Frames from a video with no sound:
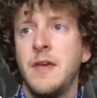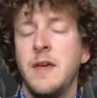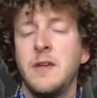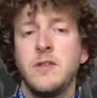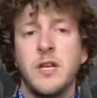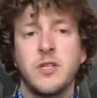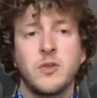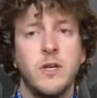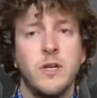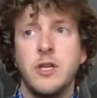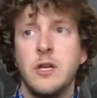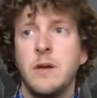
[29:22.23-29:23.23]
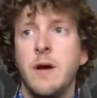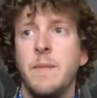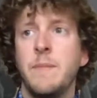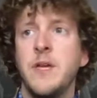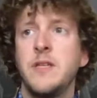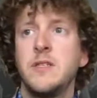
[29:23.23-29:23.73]
So next question,
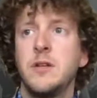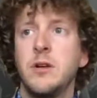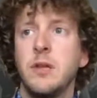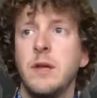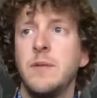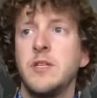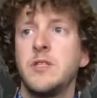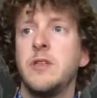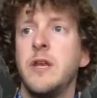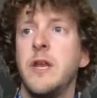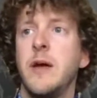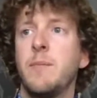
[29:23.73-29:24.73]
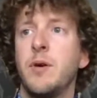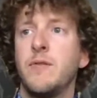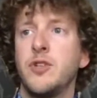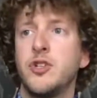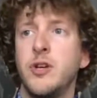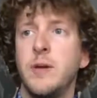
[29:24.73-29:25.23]
is there a limit to the number of
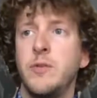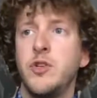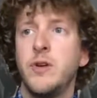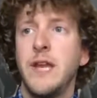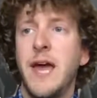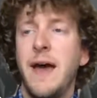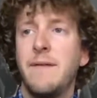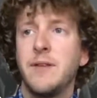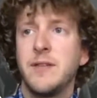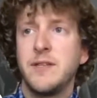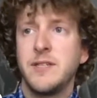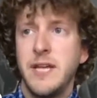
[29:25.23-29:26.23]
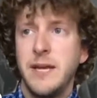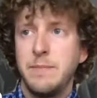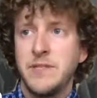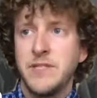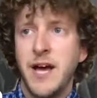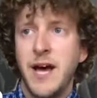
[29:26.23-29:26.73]
streams you can have at the same
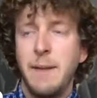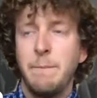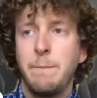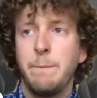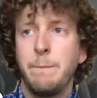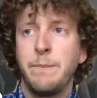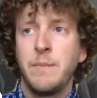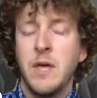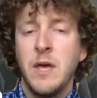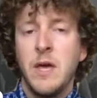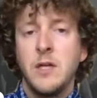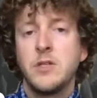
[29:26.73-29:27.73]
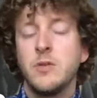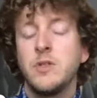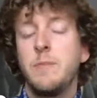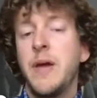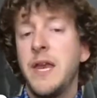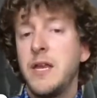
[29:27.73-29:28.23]
time? So
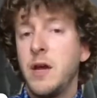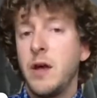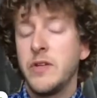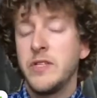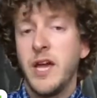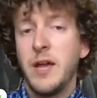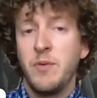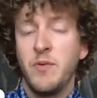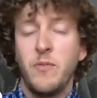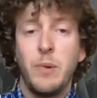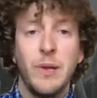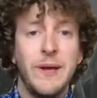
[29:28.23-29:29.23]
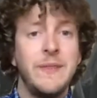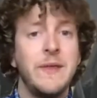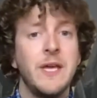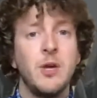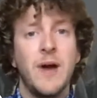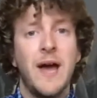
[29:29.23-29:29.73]
depending on the type of plan that
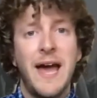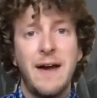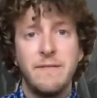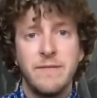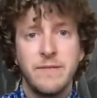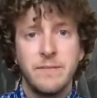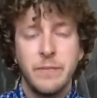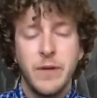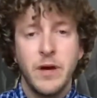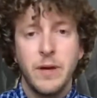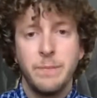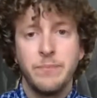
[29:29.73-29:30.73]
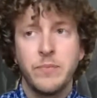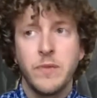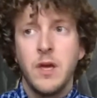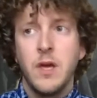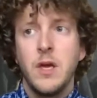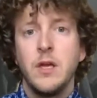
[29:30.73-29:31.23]
you have,
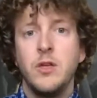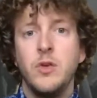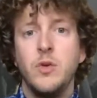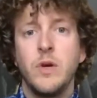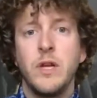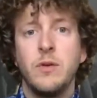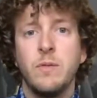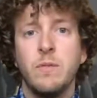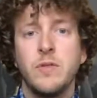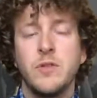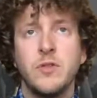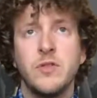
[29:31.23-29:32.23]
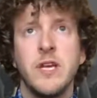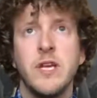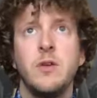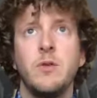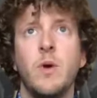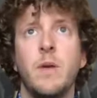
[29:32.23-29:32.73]
you can, so say
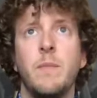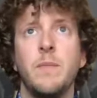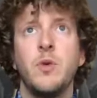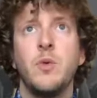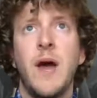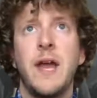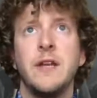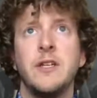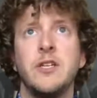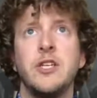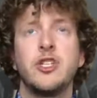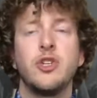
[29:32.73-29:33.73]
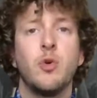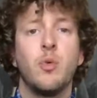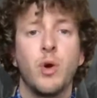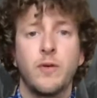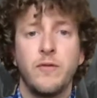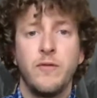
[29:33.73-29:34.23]
you had an additional
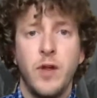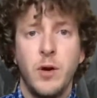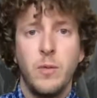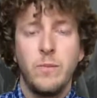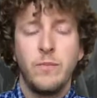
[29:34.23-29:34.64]
workflow,